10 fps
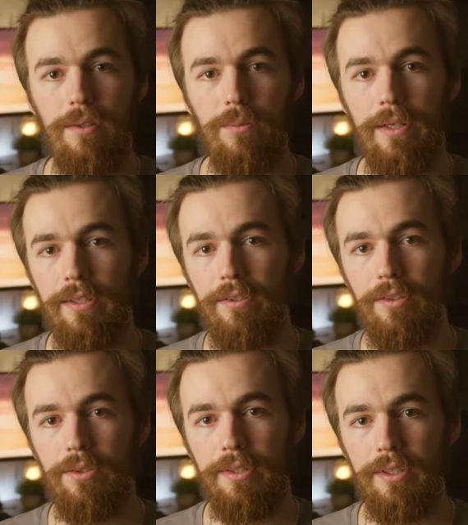When
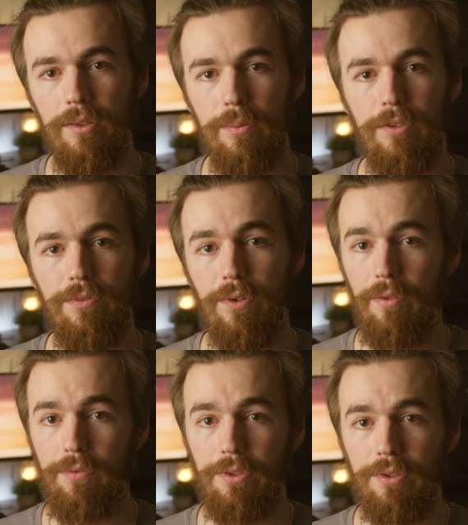inserting a switch for
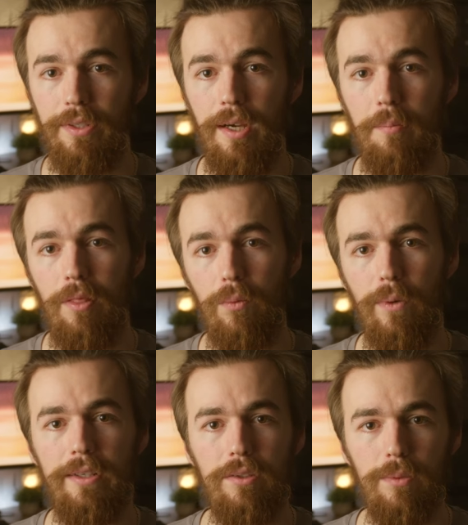the first time, the
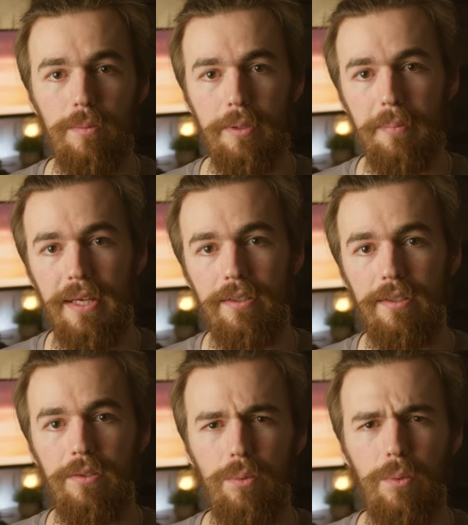wires will be bent
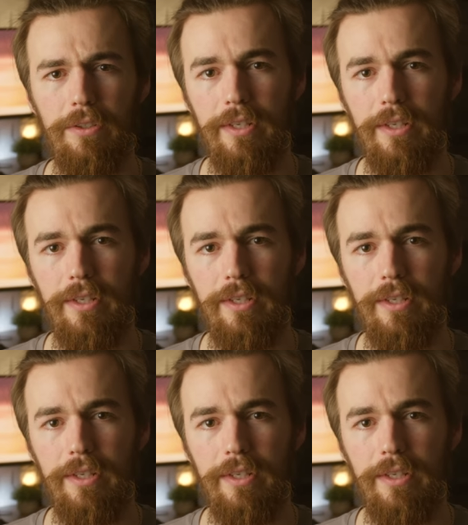into one